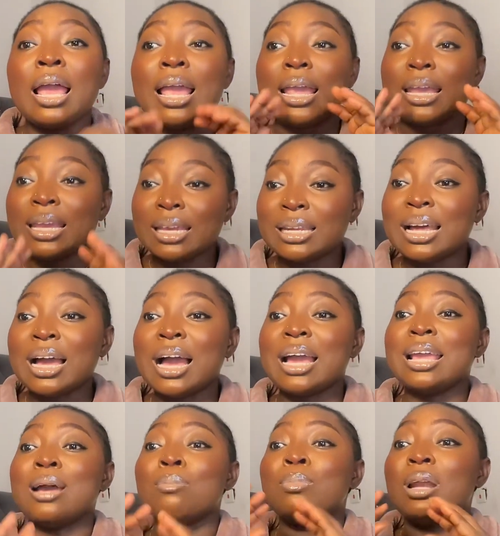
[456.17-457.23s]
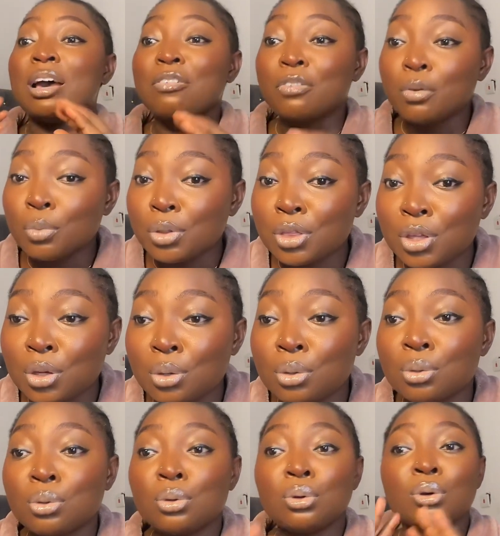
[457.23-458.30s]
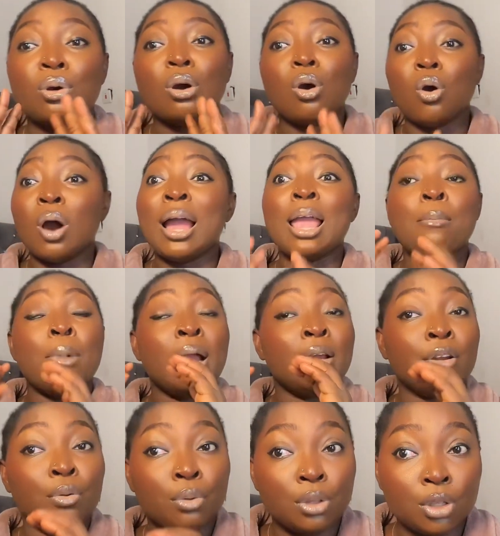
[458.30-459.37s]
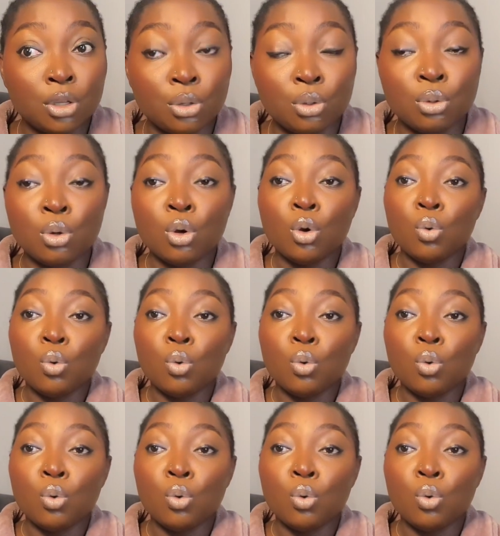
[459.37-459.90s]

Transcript: either. I am laughing with you or I am angry with you.